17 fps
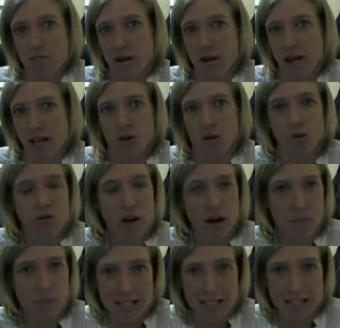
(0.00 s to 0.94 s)
I don't
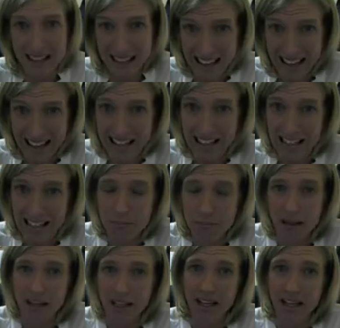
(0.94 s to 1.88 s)
represent
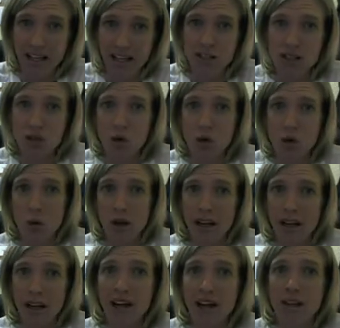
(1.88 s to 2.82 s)
anybody. And so
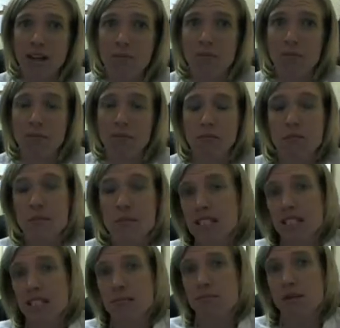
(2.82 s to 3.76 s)
when I
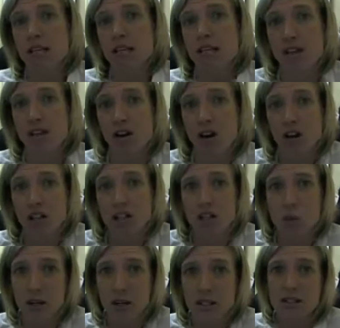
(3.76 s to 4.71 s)
misspeak, the
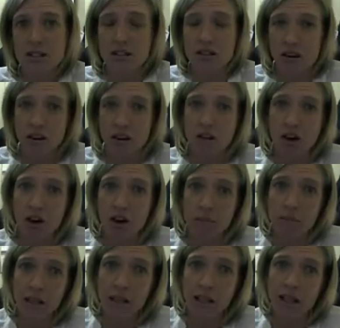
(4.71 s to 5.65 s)
consequences are
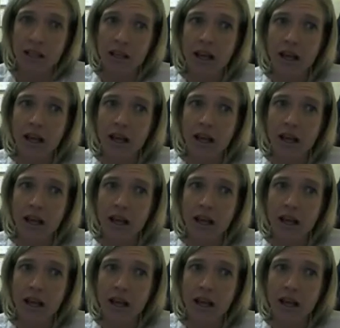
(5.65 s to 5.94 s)
on me.